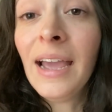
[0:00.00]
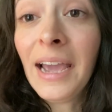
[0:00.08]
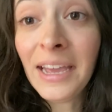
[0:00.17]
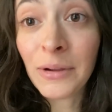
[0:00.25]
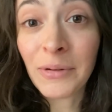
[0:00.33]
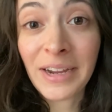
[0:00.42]

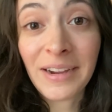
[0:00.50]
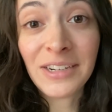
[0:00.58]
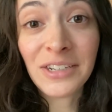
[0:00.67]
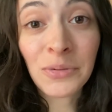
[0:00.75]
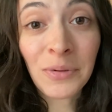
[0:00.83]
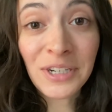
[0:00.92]
Anyway, I
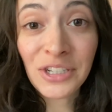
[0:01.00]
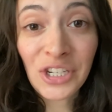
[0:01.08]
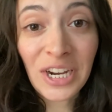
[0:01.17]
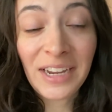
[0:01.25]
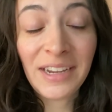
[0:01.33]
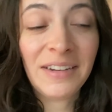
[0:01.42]
just wanted to
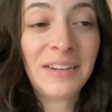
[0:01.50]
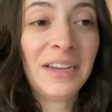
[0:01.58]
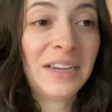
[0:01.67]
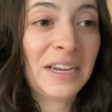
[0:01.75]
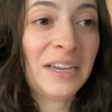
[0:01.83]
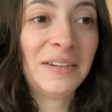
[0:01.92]
check in
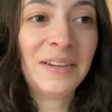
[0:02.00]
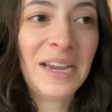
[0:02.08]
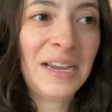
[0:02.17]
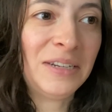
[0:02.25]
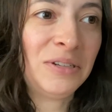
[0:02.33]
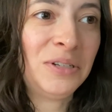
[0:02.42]
again
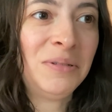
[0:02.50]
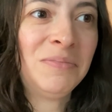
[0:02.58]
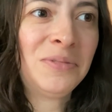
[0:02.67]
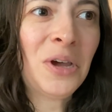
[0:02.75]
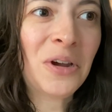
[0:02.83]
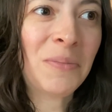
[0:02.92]
and
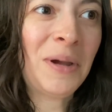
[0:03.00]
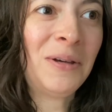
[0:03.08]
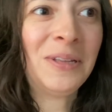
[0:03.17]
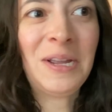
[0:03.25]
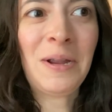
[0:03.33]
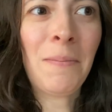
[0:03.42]
talk about
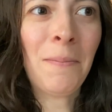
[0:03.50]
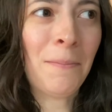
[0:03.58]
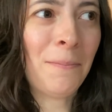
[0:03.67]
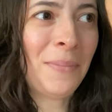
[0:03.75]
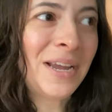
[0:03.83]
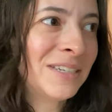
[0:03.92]
like
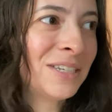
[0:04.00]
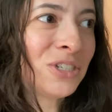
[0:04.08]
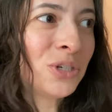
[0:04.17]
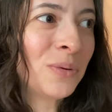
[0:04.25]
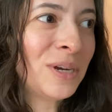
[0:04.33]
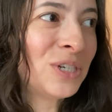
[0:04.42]
my
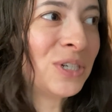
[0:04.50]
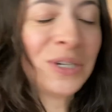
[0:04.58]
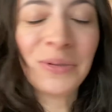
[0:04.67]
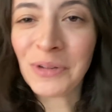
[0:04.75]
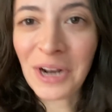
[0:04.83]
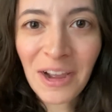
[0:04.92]

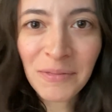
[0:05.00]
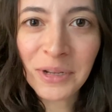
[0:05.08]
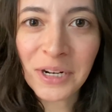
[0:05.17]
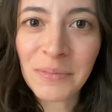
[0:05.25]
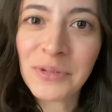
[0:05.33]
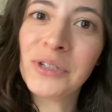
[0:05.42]
situation, what I've been
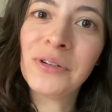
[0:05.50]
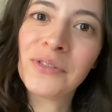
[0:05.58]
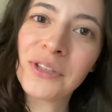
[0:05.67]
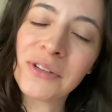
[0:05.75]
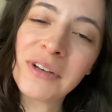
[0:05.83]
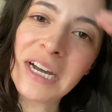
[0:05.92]
up to for
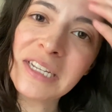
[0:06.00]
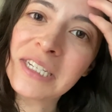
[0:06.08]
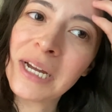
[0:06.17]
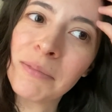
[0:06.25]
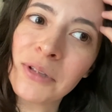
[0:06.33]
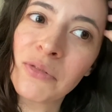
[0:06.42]
the last
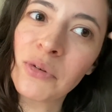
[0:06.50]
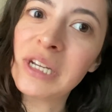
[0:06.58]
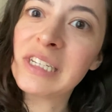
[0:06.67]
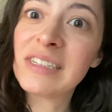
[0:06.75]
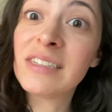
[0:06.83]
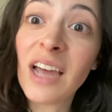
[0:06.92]
couple of
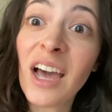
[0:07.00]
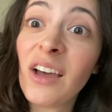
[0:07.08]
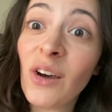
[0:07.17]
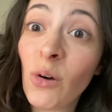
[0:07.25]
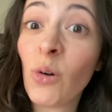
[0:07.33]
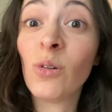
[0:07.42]
weeks. Not a
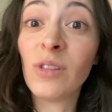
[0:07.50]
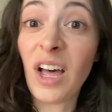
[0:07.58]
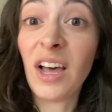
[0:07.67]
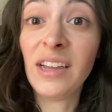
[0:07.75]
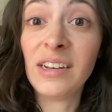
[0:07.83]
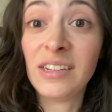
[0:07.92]
whole
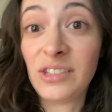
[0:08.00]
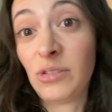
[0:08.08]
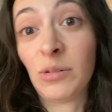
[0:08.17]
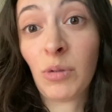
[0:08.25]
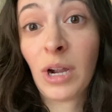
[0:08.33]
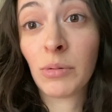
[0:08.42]
lot, as you
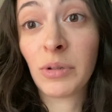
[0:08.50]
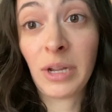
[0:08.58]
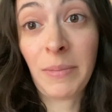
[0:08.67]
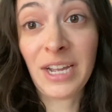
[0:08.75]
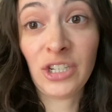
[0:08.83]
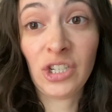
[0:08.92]
can probably
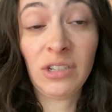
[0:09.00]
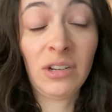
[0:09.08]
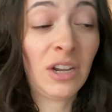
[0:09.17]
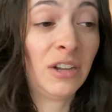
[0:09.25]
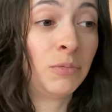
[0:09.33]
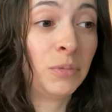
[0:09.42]
imagine.
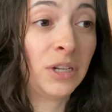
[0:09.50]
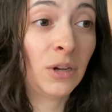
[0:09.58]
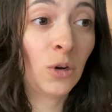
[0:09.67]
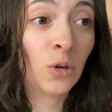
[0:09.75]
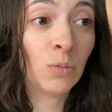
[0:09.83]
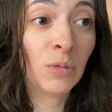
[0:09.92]
I've been
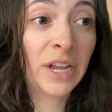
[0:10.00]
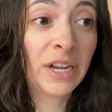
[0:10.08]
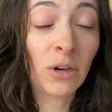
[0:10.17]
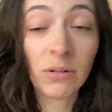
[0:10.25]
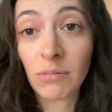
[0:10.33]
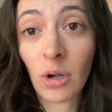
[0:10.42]
home
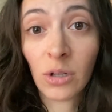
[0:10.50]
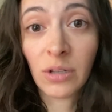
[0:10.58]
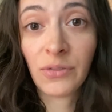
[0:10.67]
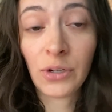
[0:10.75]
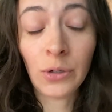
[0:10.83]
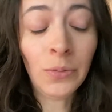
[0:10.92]
like all
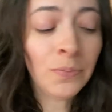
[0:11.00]
of you.